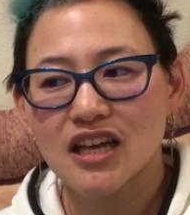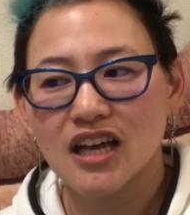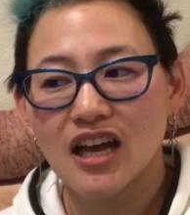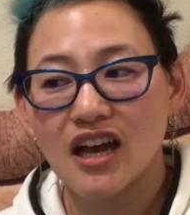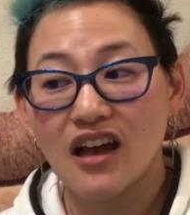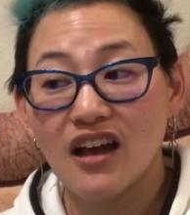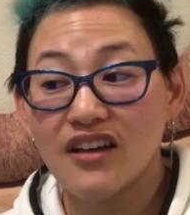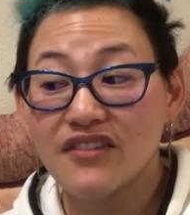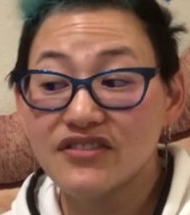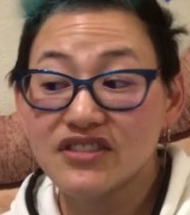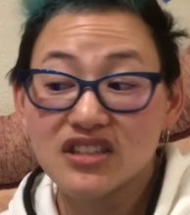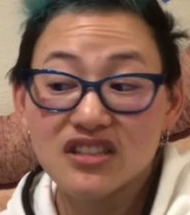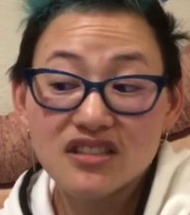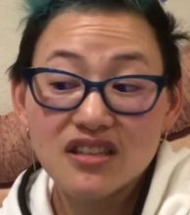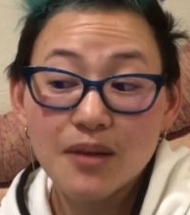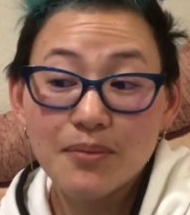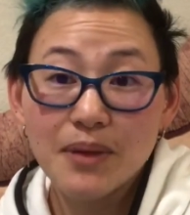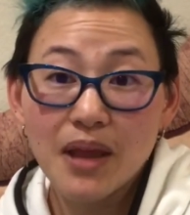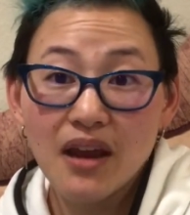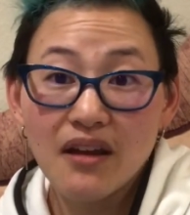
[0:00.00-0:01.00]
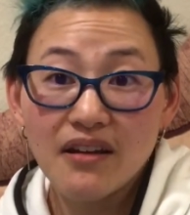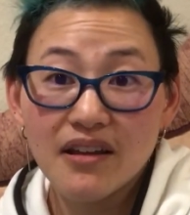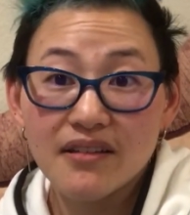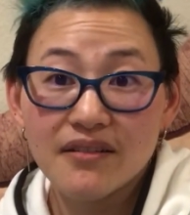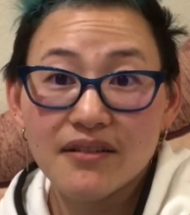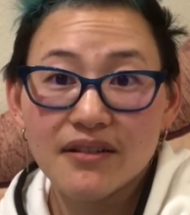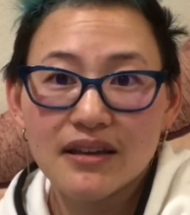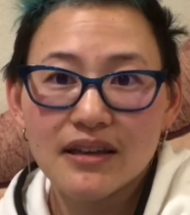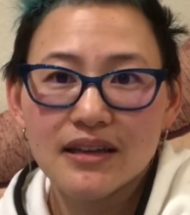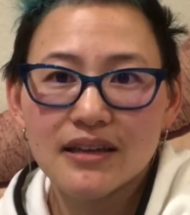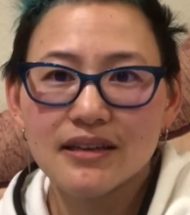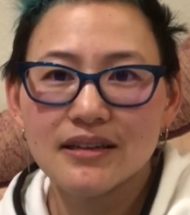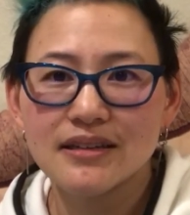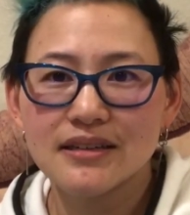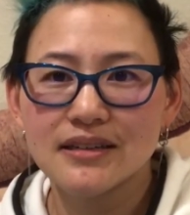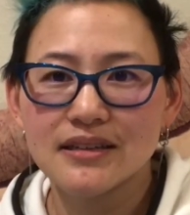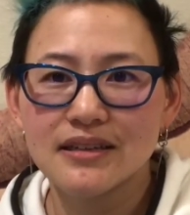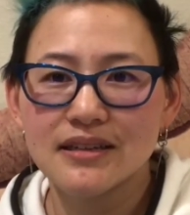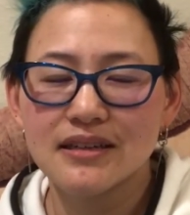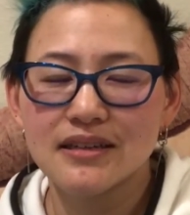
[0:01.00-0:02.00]
I've just stopped caring.
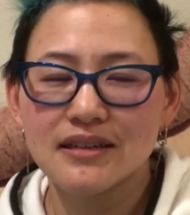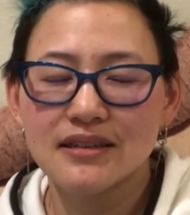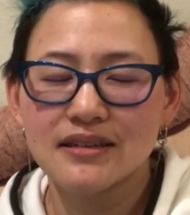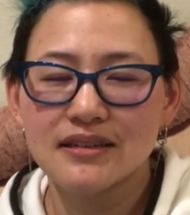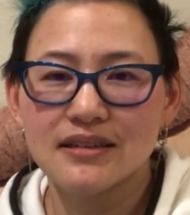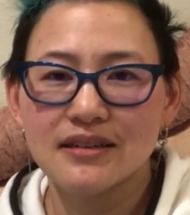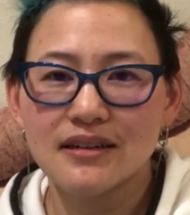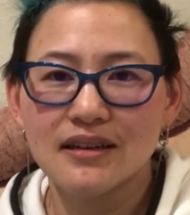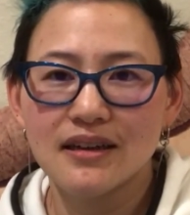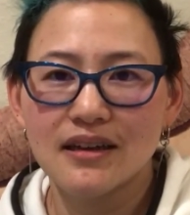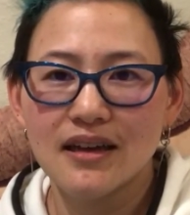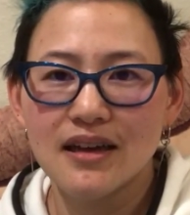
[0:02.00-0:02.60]
Uh,